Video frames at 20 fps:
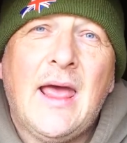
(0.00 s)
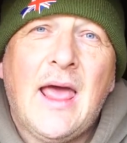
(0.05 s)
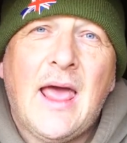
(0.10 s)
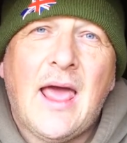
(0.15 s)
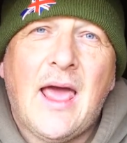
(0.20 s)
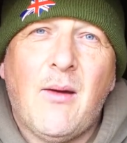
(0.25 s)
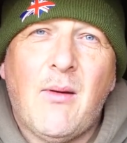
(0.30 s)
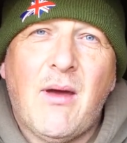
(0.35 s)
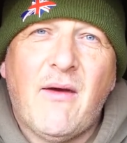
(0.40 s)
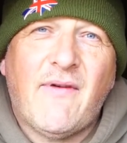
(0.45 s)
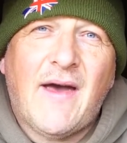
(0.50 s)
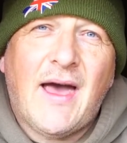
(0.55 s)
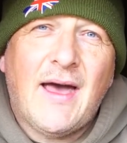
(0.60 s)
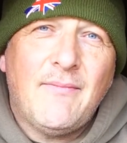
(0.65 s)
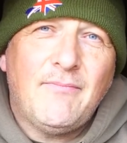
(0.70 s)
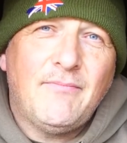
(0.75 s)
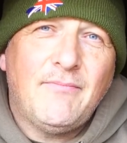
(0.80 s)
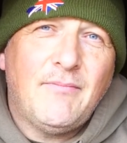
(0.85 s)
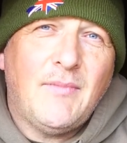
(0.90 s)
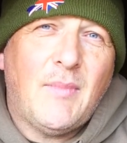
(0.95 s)
However,
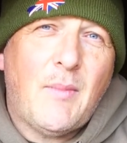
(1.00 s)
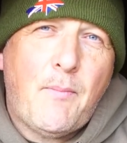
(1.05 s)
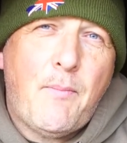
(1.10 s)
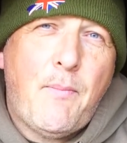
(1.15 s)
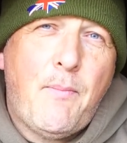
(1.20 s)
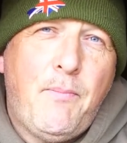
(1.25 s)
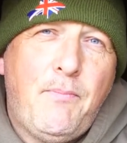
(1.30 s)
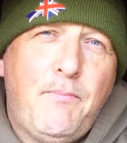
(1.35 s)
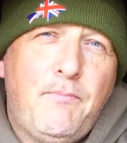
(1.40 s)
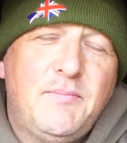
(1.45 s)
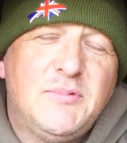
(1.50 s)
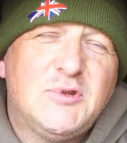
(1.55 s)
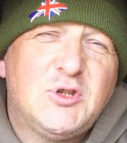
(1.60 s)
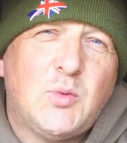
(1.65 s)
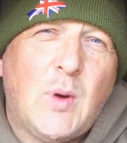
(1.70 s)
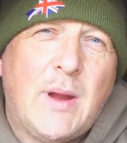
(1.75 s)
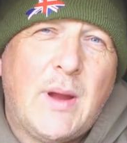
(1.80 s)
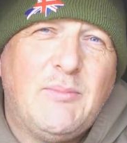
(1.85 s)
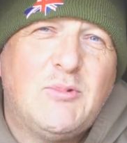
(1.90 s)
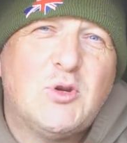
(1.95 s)

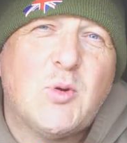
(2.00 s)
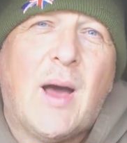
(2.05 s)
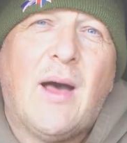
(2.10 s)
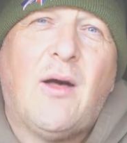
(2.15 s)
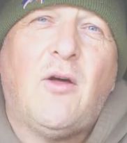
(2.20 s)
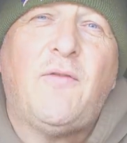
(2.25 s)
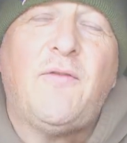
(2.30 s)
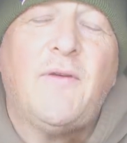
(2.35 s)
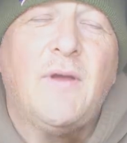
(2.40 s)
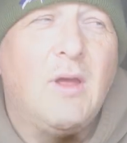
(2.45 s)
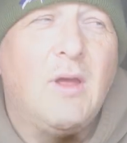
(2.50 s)
swim 12